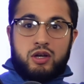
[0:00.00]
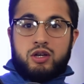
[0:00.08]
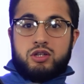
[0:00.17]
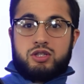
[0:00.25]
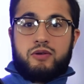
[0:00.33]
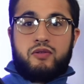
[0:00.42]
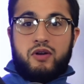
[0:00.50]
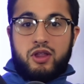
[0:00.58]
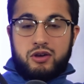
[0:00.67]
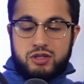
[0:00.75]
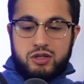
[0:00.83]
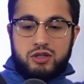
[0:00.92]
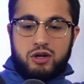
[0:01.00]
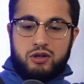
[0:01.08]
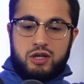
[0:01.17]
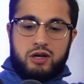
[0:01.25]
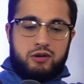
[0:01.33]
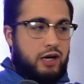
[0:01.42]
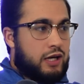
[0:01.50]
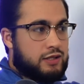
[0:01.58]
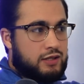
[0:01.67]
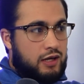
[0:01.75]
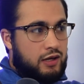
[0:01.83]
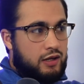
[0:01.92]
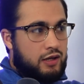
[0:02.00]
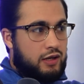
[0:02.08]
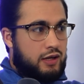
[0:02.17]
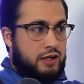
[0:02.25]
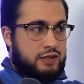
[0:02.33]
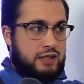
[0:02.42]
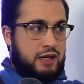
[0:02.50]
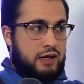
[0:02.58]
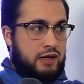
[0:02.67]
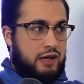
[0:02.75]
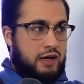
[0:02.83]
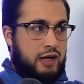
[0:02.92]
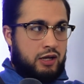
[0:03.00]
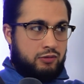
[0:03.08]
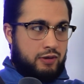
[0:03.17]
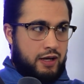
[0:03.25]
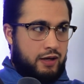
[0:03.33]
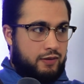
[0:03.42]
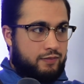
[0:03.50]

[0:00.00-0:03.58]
So for those who don't know, Assad is a Alawite,